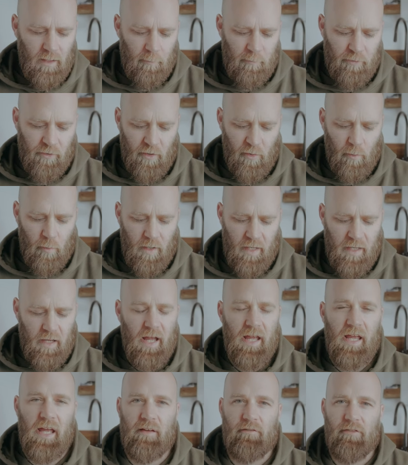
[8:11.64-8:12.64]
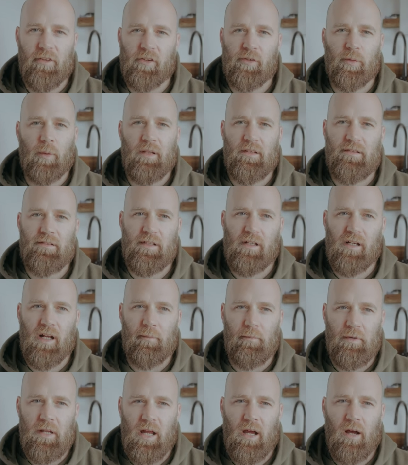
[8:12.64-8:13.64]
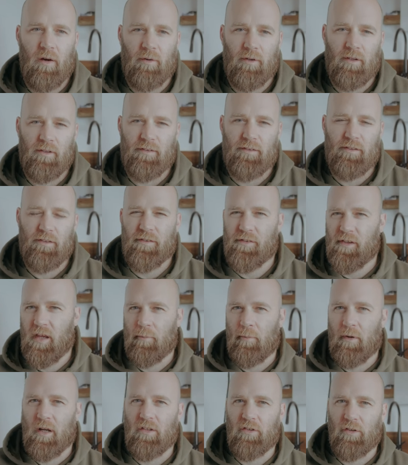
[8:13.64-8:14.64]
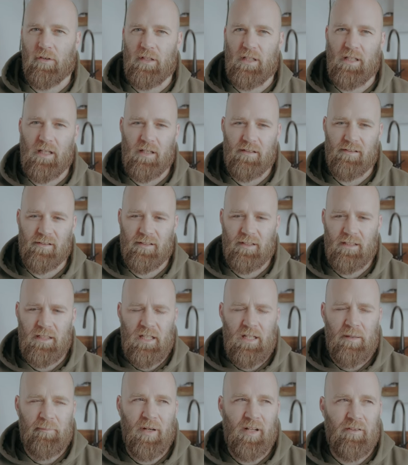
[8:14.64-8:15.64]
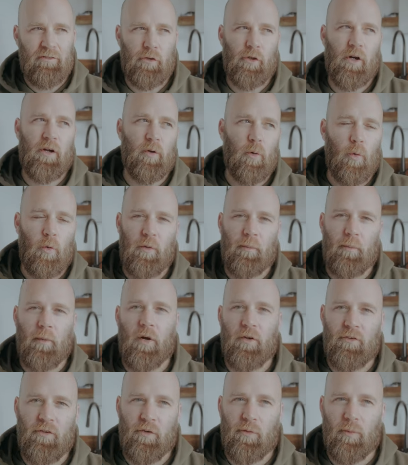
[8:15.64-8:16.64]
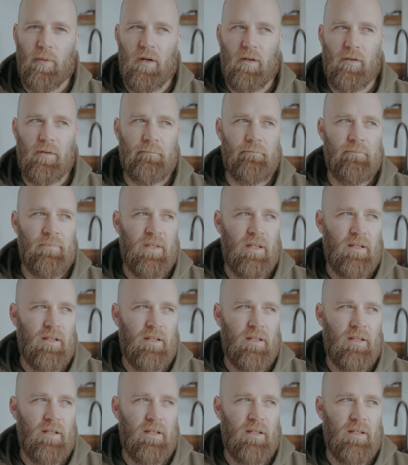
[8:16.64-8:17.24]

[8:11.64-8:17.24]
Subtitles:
So the way I have this one set up now is the same way Johnny has it, but I've tried all the modes as well.